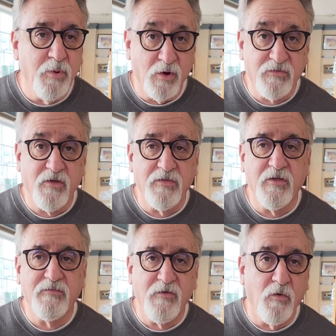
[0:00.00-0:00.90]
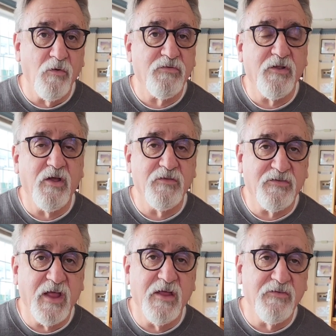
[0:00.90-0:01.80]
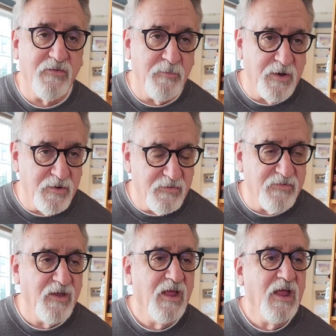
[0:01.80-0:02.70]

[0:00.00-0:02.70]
books on the foals and on the stallions and mares.